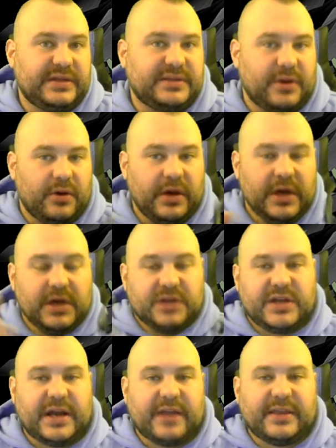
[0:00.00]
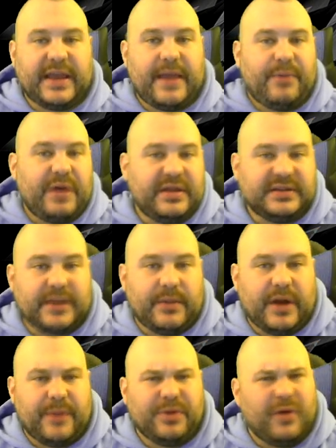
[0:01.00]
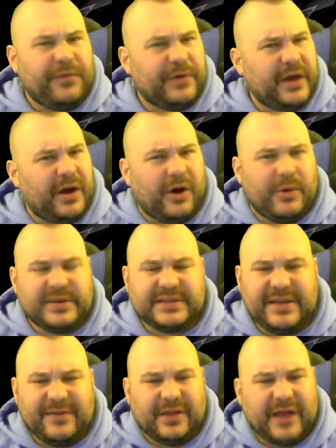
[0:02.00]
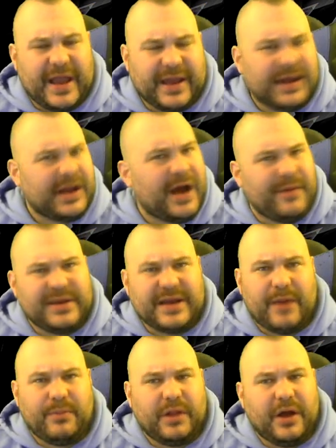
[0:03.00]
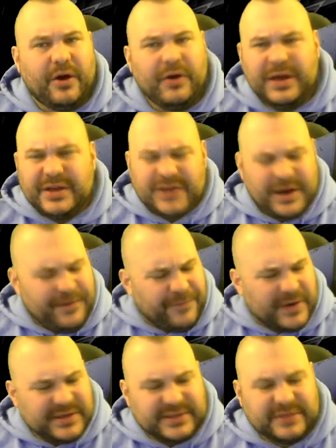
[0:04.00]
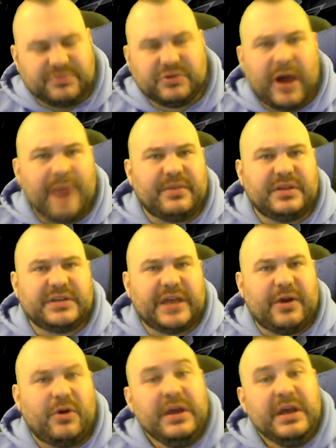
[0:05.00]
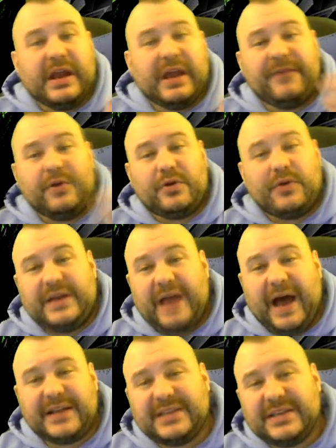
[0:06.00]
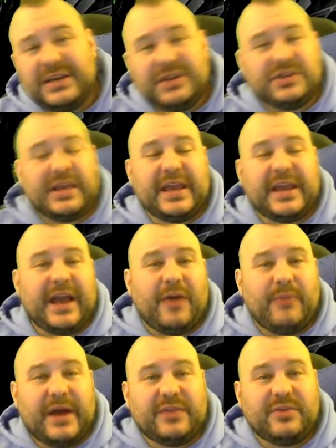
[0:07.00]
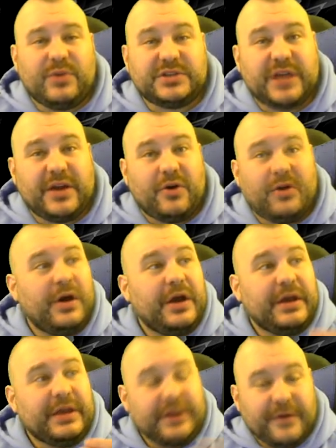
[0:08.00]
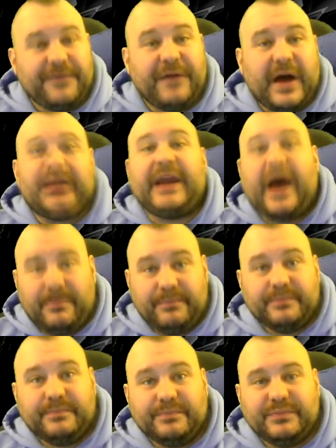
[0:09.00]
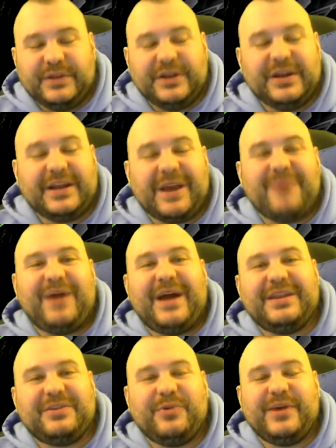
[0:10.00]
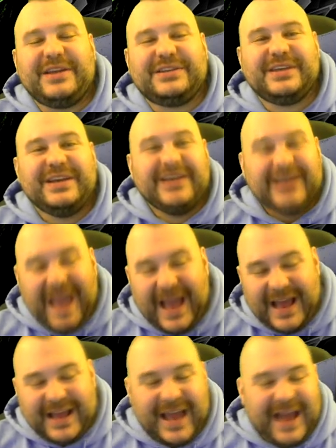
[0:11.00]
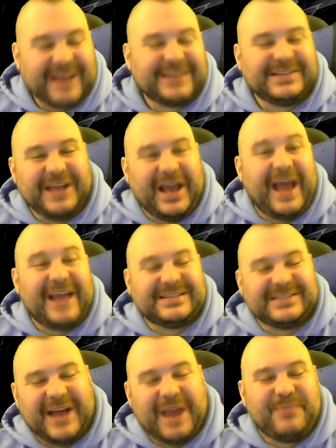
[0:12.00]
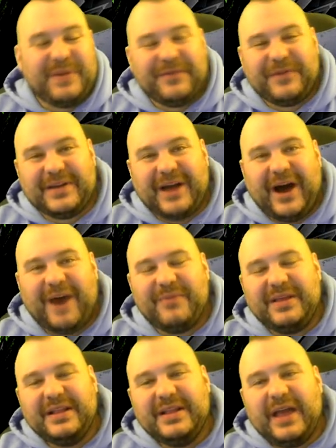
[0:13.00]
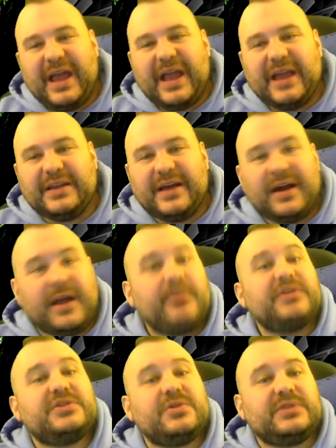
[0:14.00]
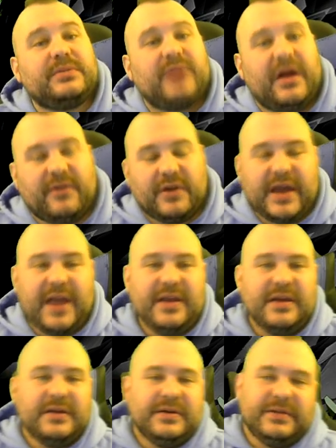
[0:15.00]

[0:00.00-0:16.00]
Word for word: So check out the gameplay that's coming up. Don't forget always leave a like and a comment down below. Tell your friends to subscribe to the channel. And if you're not checking out my Twitch channel, you're fucking up. You need to come by to Twitch at, at Sniping for Dom and uh, come and show some love, okay?